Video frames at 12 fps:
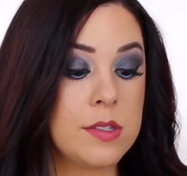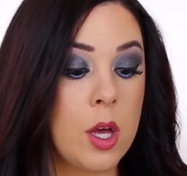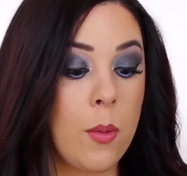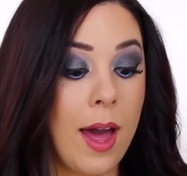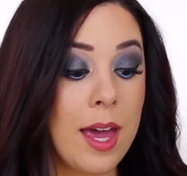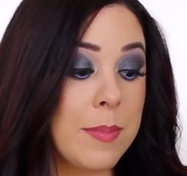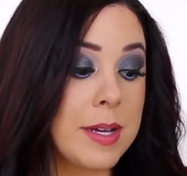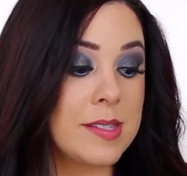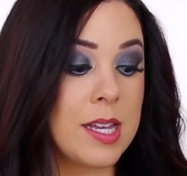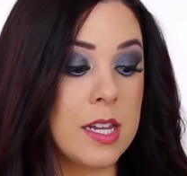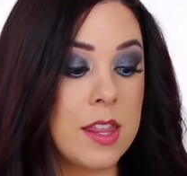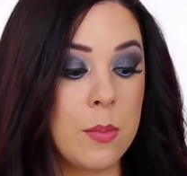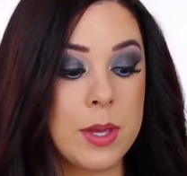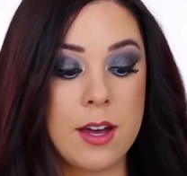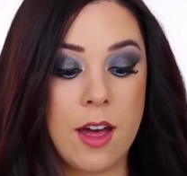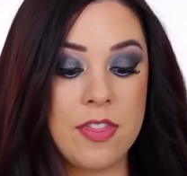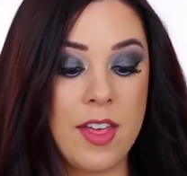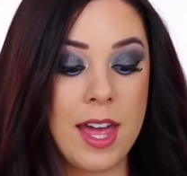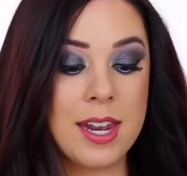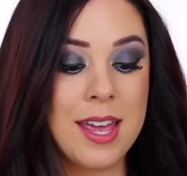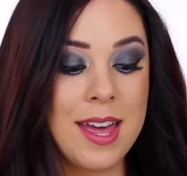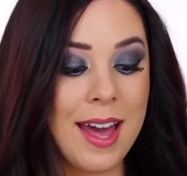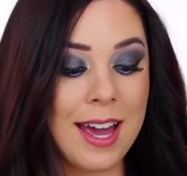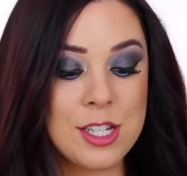So I'm excited that we got that.
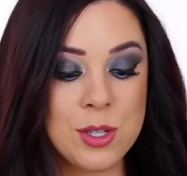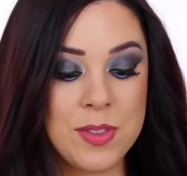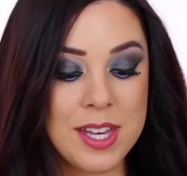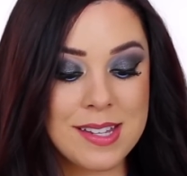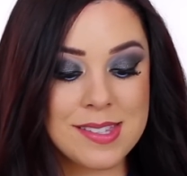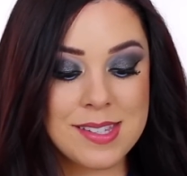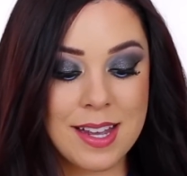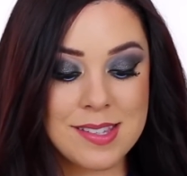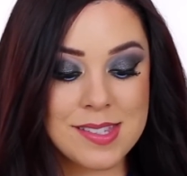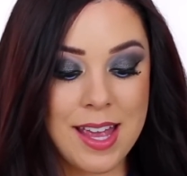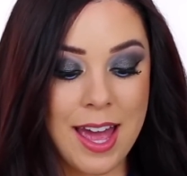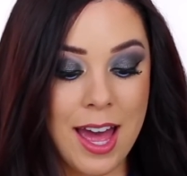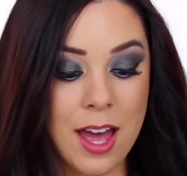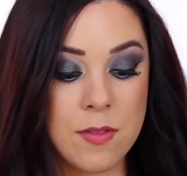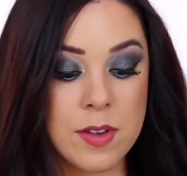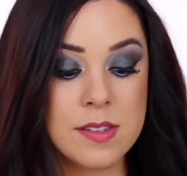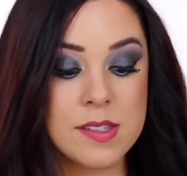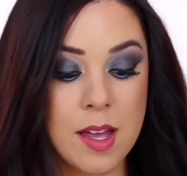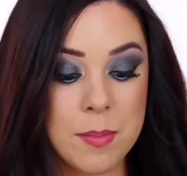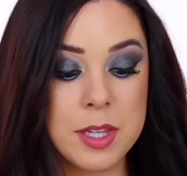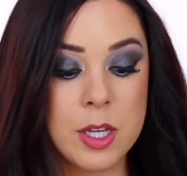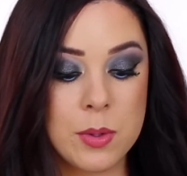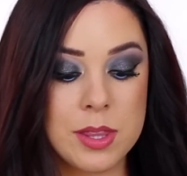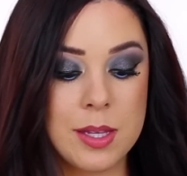I do think it's nice to have some
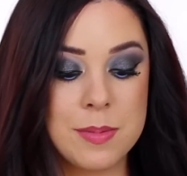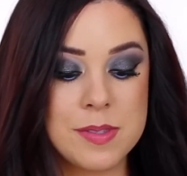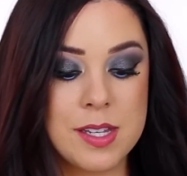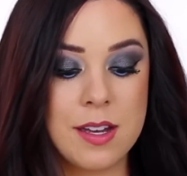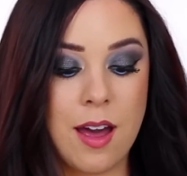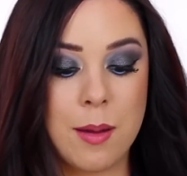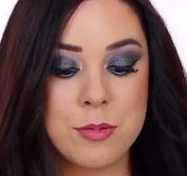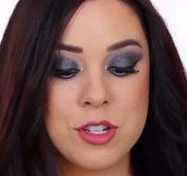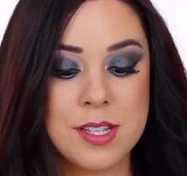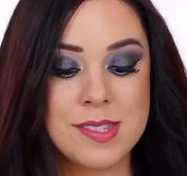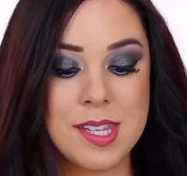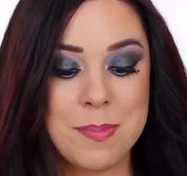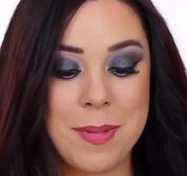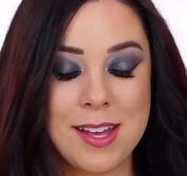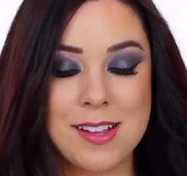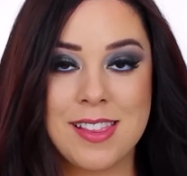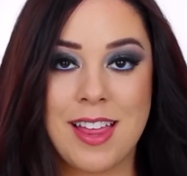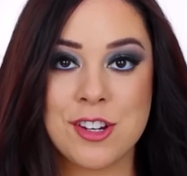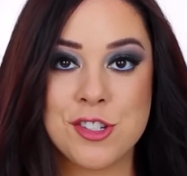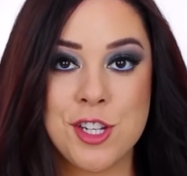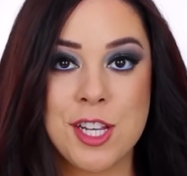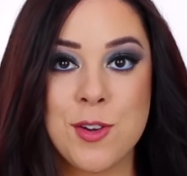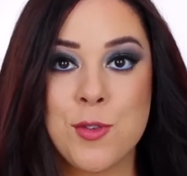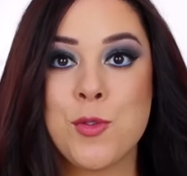liquid lipstick options in my
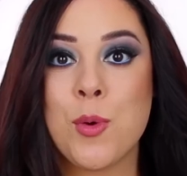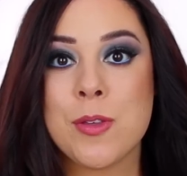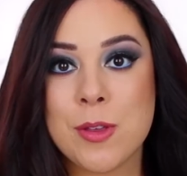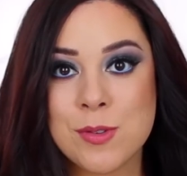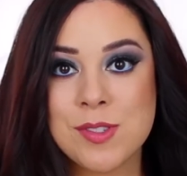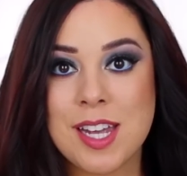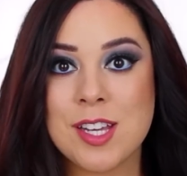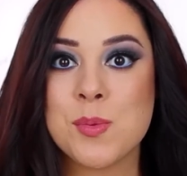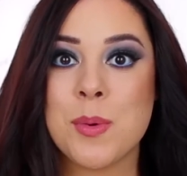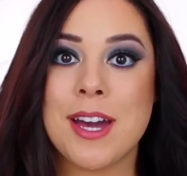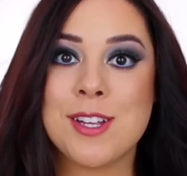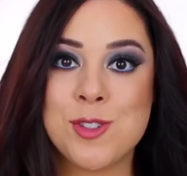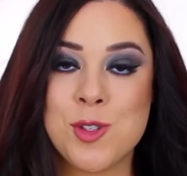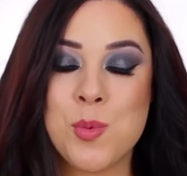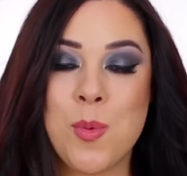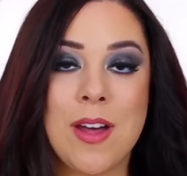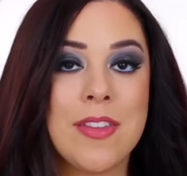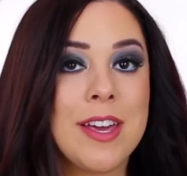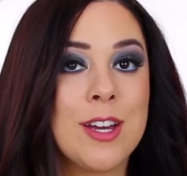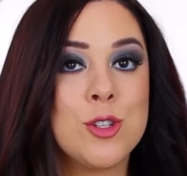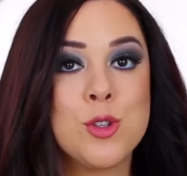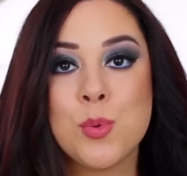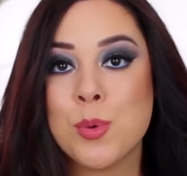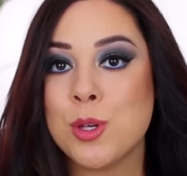collection for those days where I do want like a
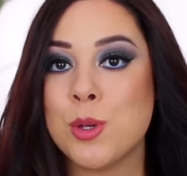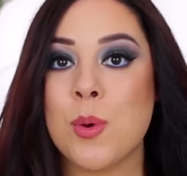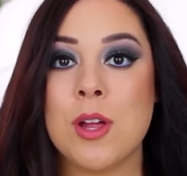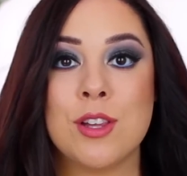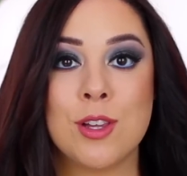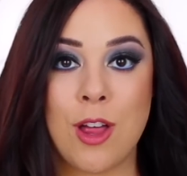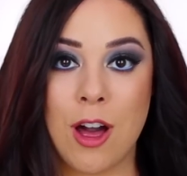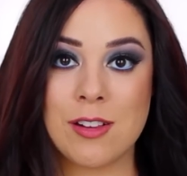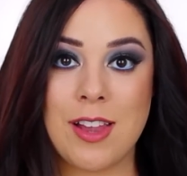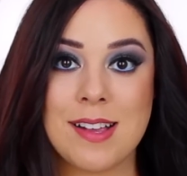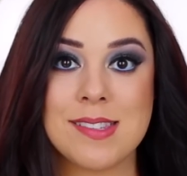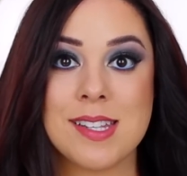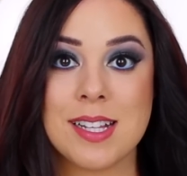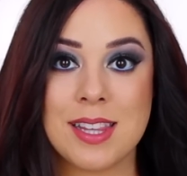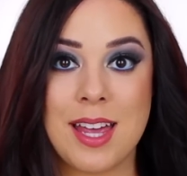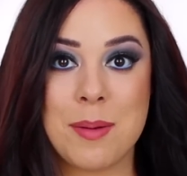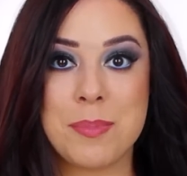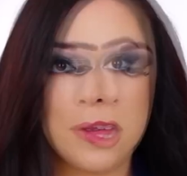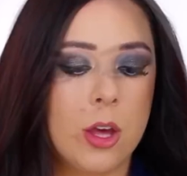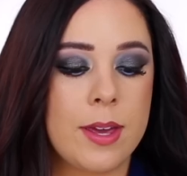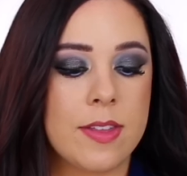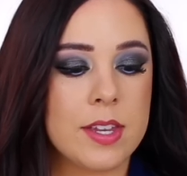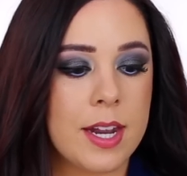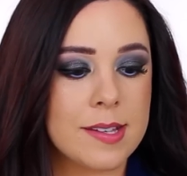true long lasting lip.
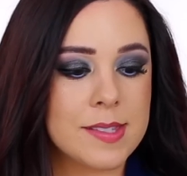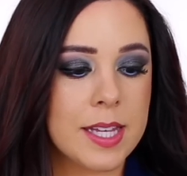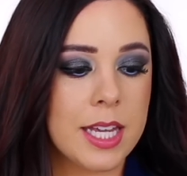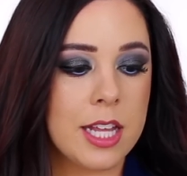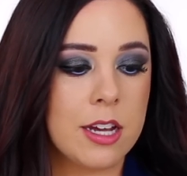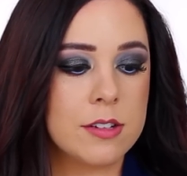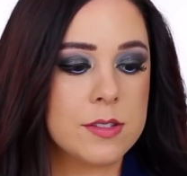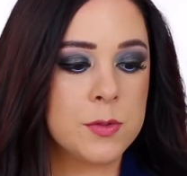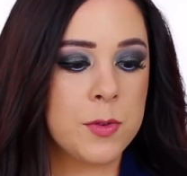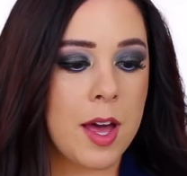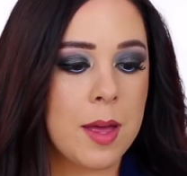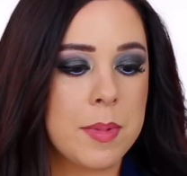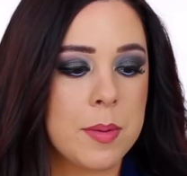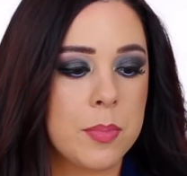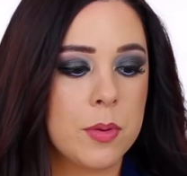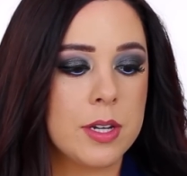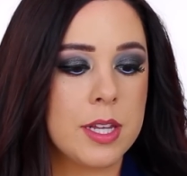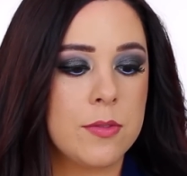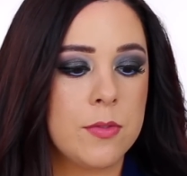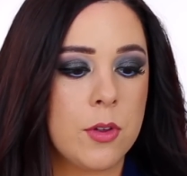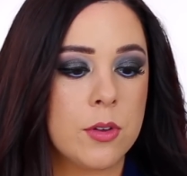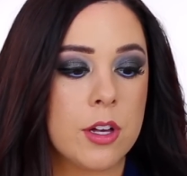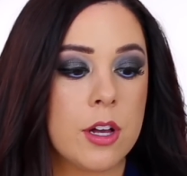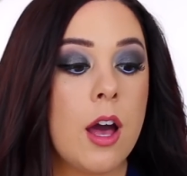Okay, the next thing in here is from Pretty
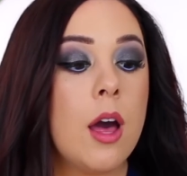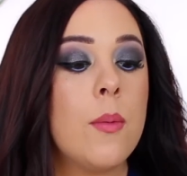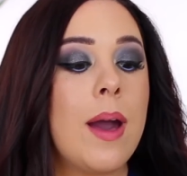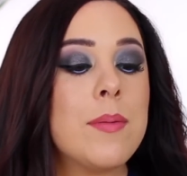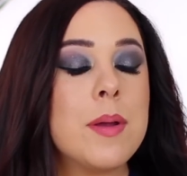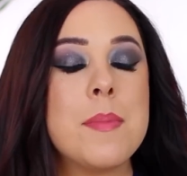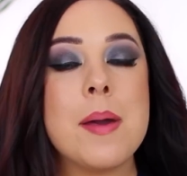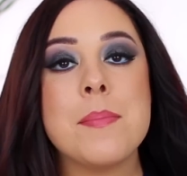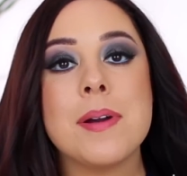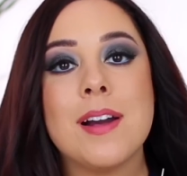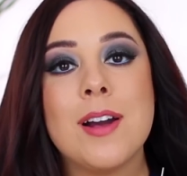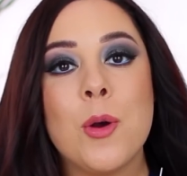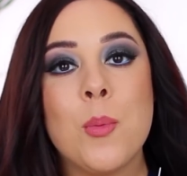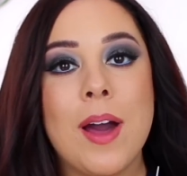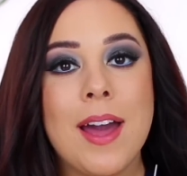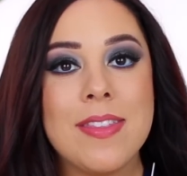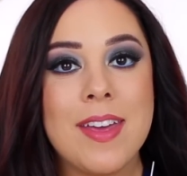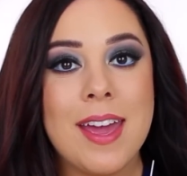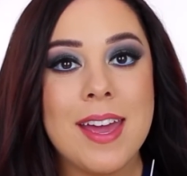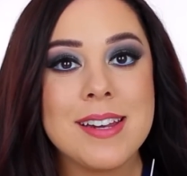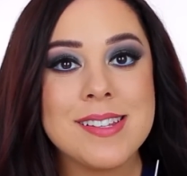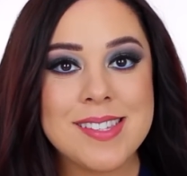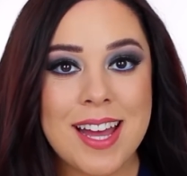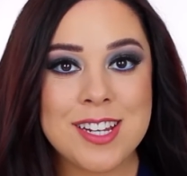Vulgar. Oh, I remember why they
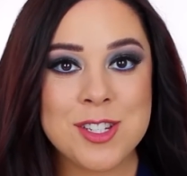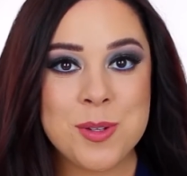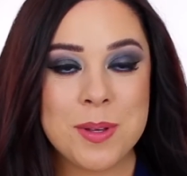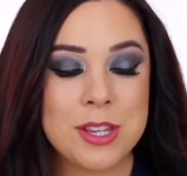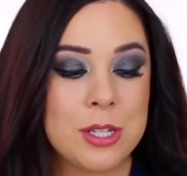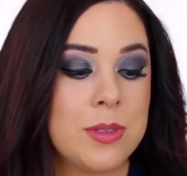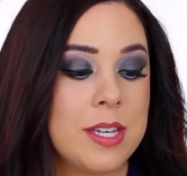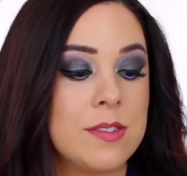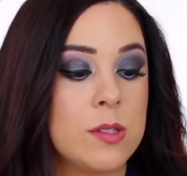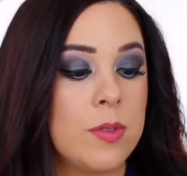decided to include these.